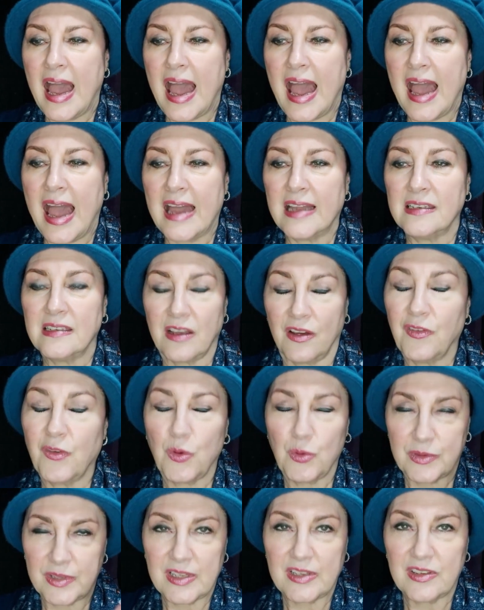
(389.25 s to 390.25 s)
And of
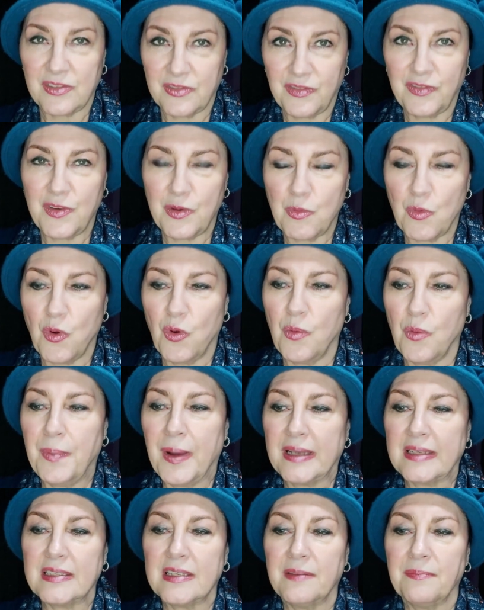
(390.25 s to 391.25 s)
course there's a few more,
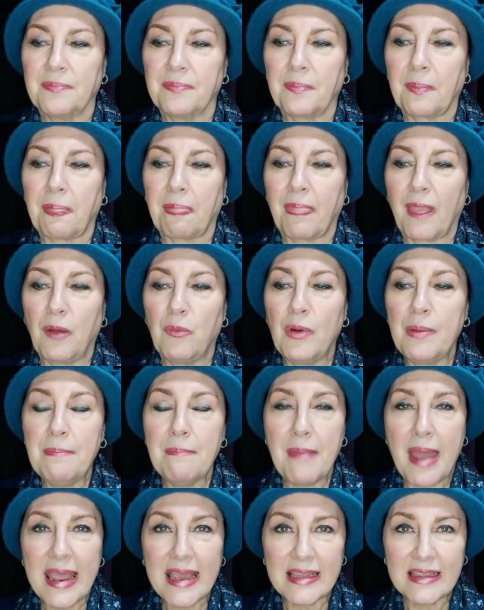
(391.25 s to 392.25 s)
but we
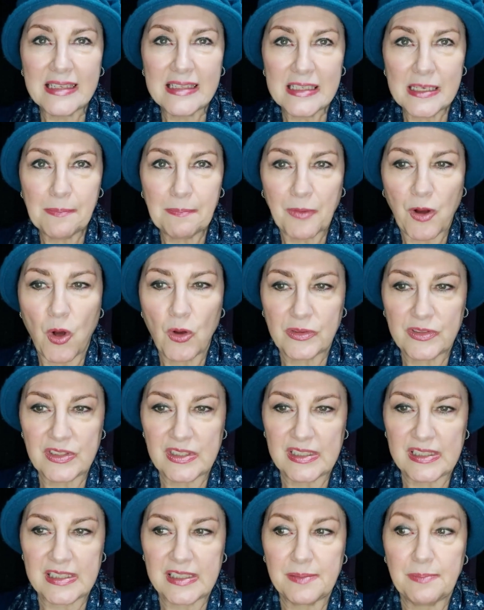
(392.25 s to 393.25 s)
make the tip
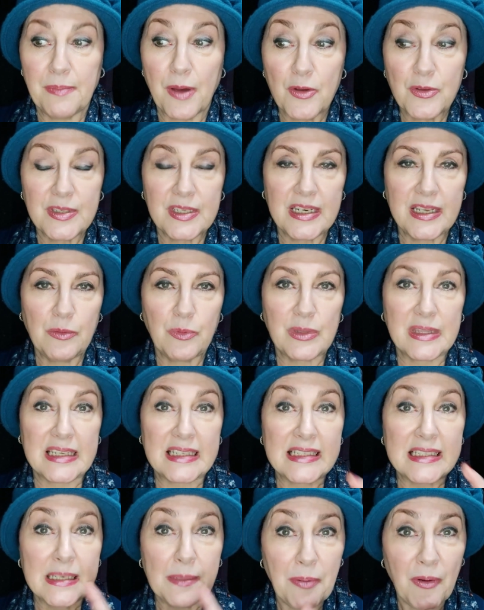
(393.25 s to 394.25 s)
consonants mostly with the
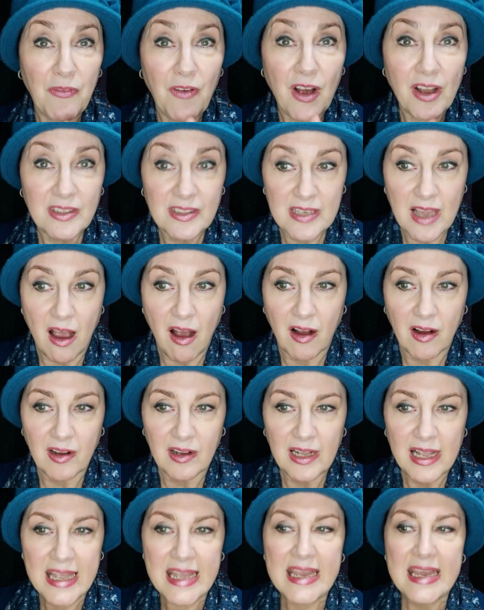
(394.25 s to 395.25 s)
tip of our tongue
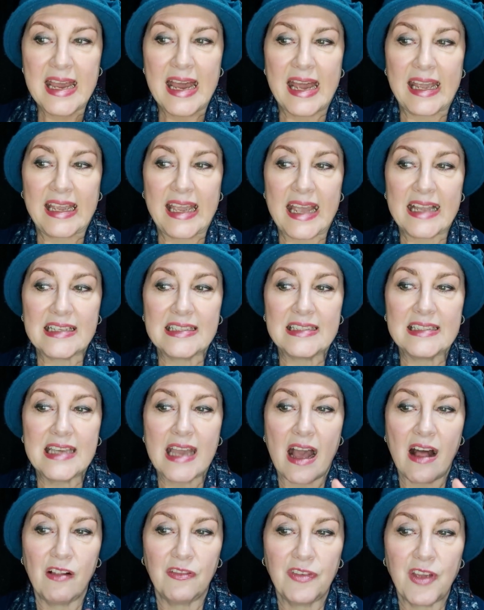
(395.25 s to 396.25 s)
against the
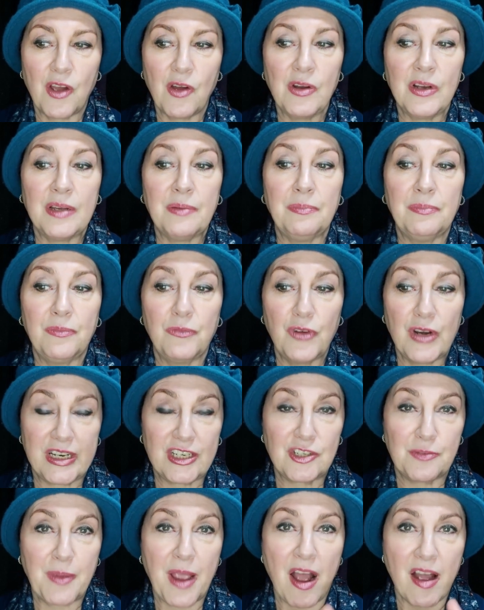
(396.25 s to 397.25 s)
alveolar
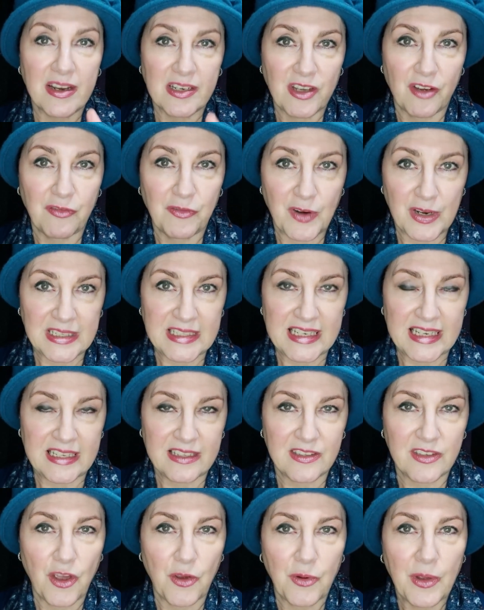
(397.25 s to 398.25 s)
ridge behind our front
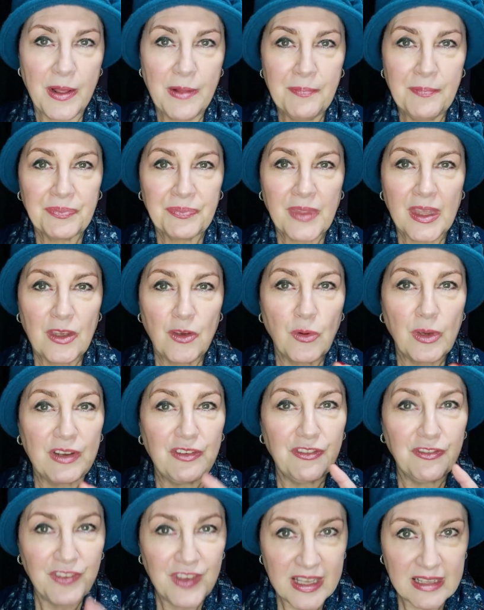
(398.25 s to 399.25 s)
teeth. So you could
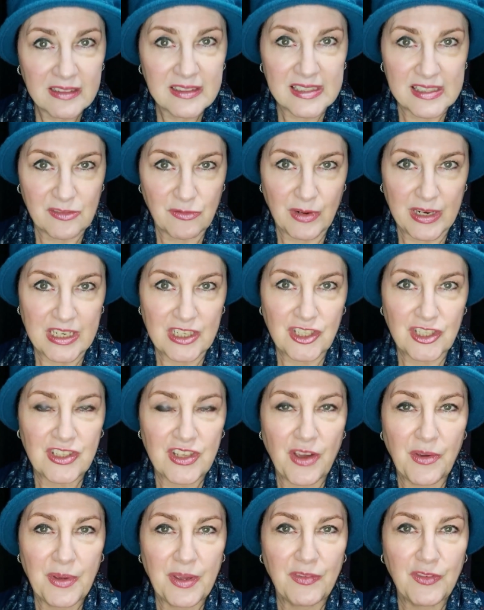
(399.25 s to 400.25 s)
feel this ridge.
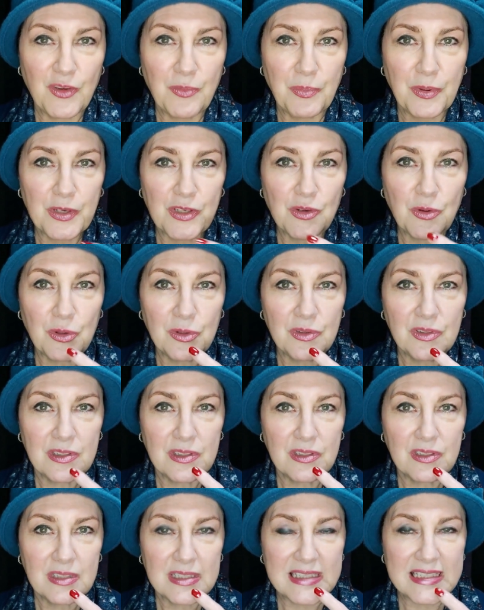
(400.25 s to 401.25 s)
So if you put your
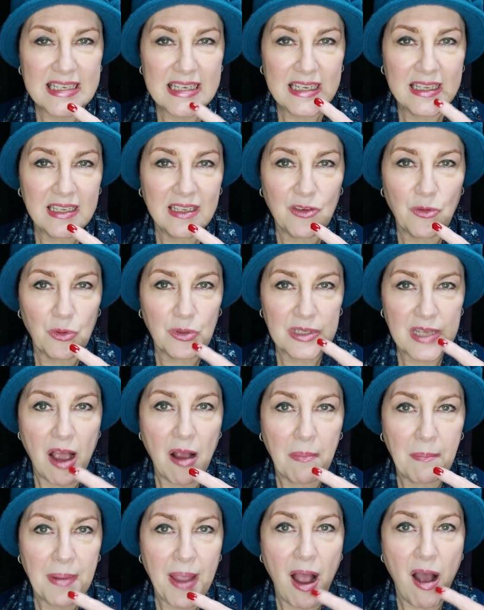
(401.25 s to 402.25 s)

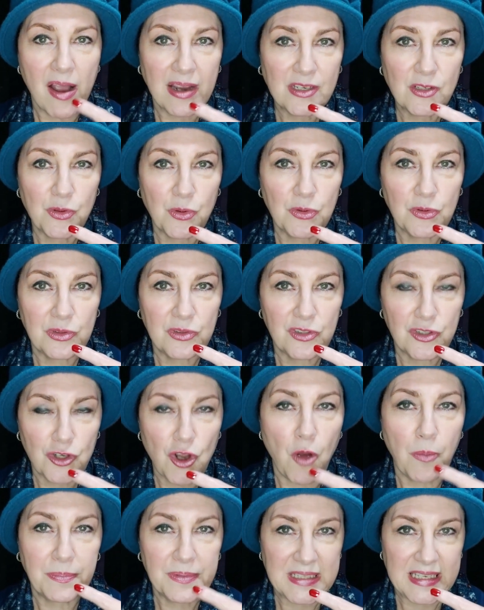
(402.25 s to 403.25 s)
tongue behind your
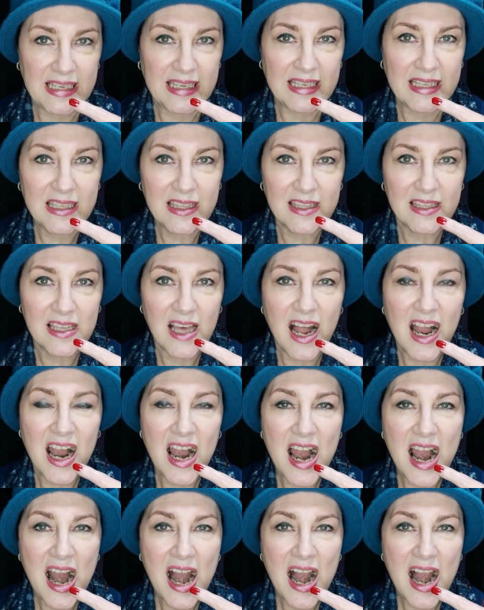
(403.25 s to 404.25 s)
top teeth
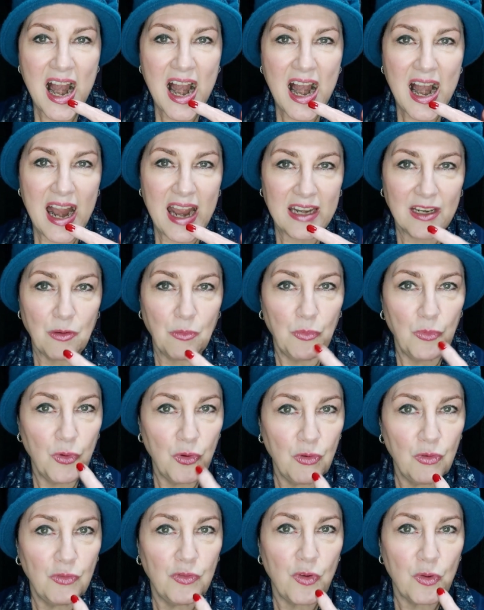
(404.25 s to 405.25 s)
and you
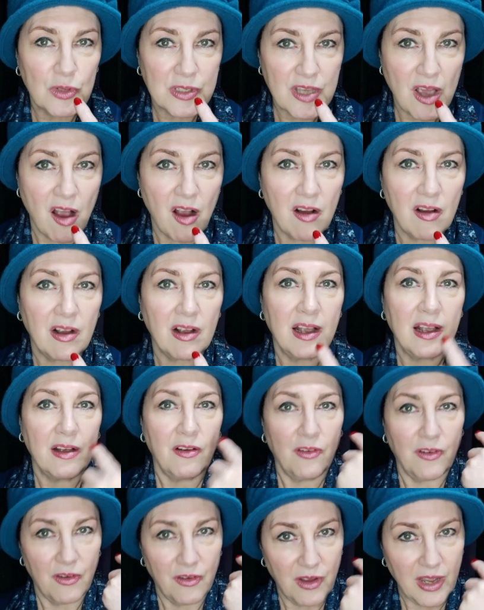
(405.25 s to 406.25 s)
move your tongue
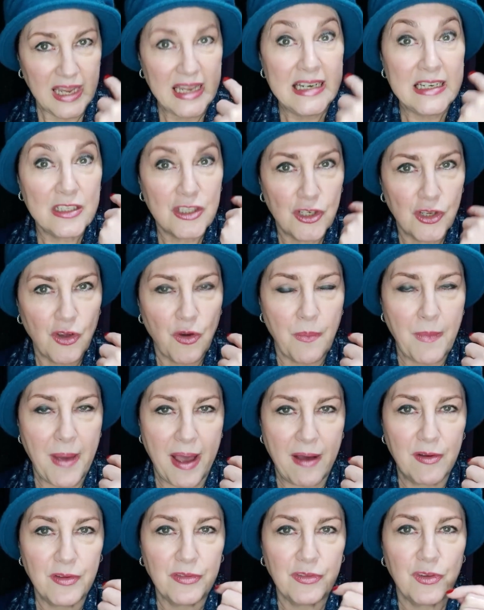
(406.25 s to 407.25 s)
into your
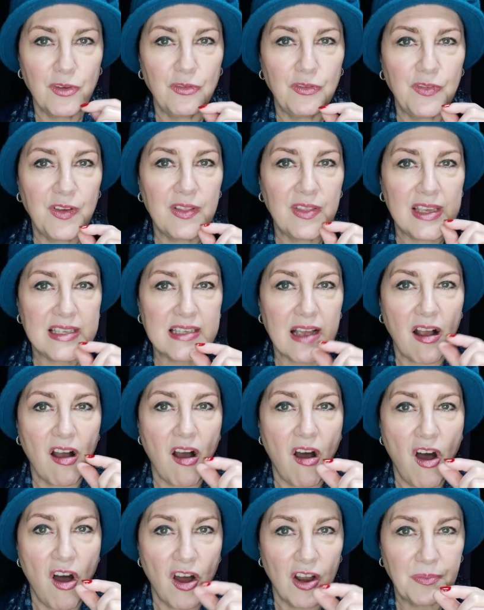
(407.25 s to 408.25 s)
mouth, you'll feel there's like a
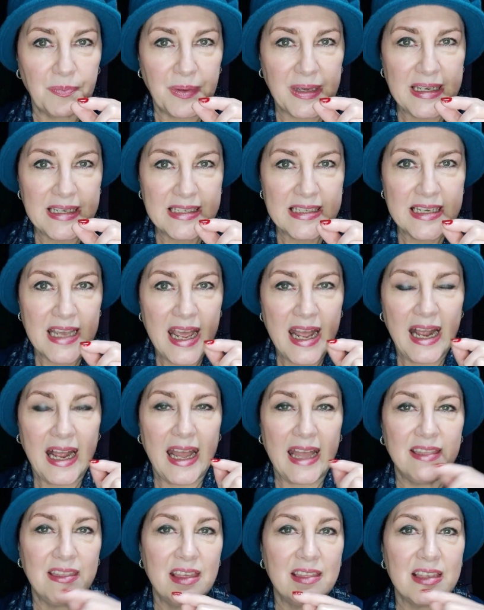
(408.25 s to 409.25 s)
hard bit,
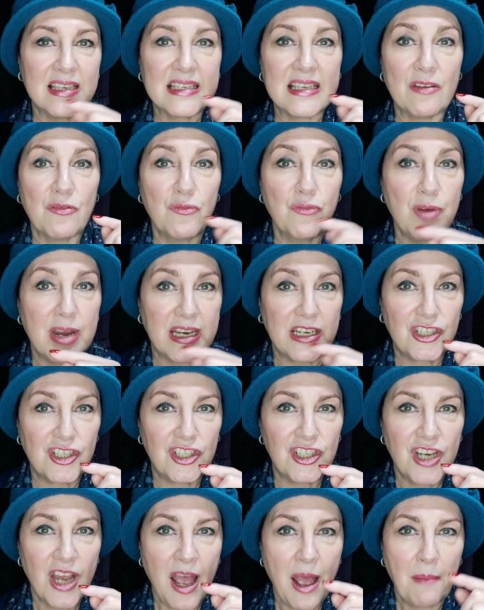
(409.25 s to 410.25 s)
and then there's a
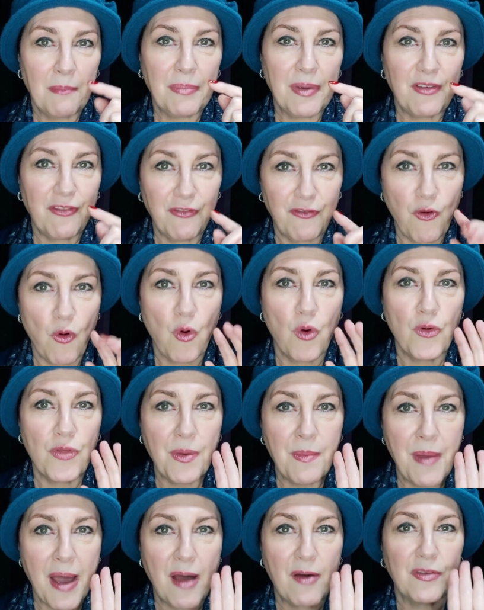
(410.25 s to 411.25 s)
ridge before the
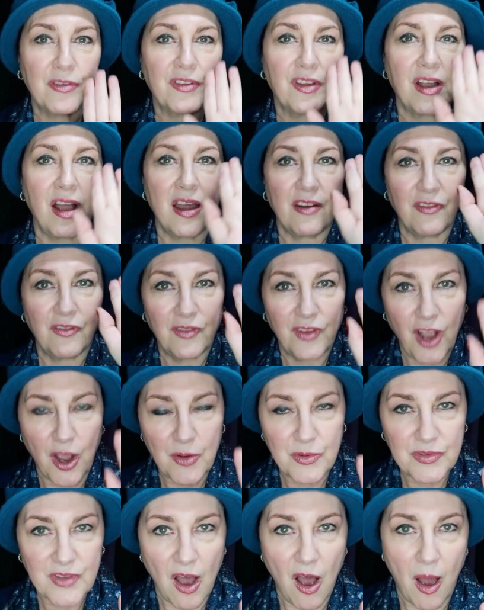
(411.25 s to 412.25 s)
mouth kind of
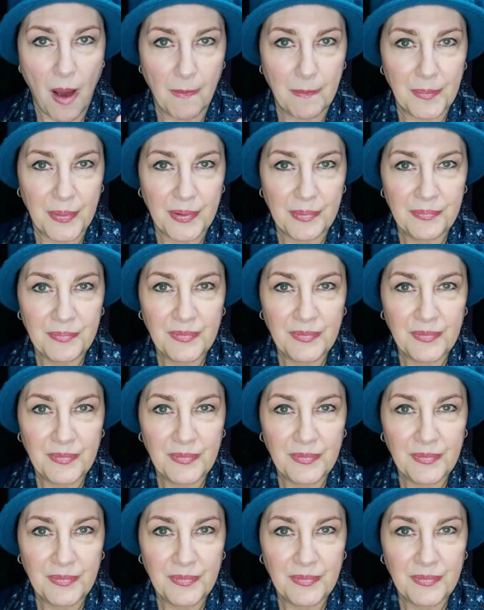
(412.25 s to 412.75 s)
goes up.